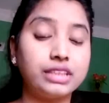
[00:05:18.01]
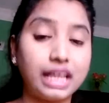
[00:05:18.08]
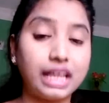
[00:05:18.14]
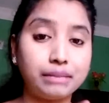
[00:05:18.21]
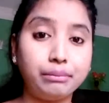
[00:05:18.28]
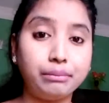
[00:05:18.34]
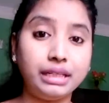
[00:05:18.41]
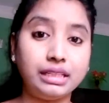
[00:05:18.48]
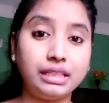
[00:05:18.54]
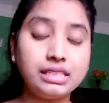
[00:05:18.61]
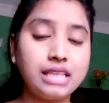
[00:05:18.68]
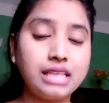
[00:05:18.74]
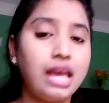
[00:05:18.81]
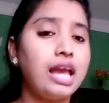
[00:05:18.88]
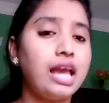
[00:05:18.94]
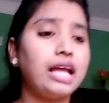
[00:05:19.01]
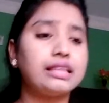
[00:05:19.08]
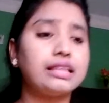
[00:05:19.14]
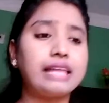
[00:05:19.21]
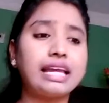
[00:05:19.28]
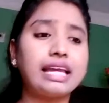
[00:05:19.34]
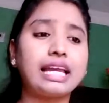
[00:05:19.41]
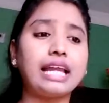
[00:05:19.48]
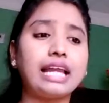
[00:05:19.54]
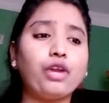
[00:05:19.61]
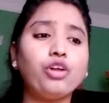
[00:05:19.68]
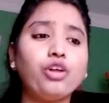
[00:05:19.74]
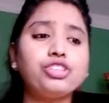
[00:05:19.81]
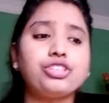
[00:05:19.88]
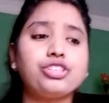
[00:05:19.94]
That means they
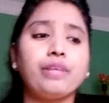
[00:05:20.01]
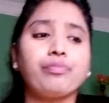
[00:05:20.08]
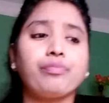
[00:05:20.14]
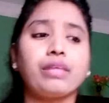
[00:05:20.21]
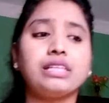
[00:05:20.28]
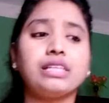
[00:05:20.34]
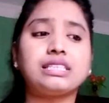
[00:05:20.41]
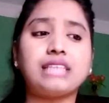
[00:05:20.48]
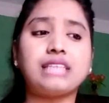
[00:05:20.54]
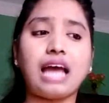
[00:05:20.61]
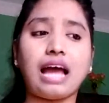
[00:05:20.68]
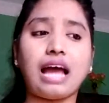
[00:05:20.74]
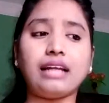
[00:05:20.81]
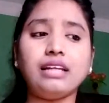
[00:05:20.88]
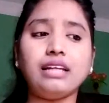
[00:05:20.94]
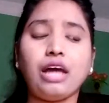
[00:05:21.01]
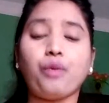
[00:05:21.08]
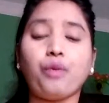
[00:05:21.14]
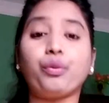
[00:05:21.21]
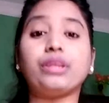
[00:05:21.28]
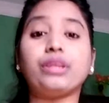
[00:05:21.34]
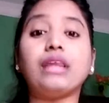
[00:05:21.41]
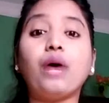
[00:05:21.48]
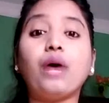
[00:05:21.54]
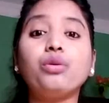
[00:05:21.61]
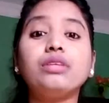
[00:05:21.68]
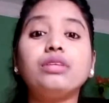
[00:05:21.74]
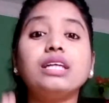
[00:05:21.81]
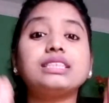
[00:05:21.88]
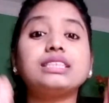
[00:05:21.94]
cannot stand
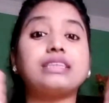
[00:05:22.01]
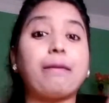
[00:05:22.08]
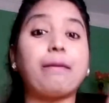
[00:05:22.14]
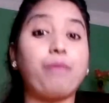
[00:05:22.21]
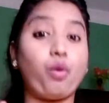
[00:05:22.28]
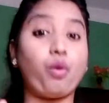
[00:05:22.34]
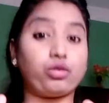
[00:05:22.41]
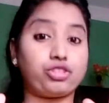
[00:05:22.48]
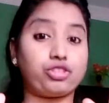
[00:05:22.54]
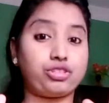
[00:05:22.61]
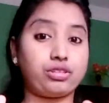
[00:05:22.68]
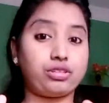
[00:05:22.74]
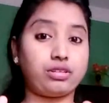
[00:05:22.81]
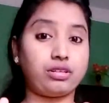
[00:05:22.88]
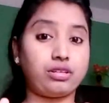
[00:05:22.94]
without the support.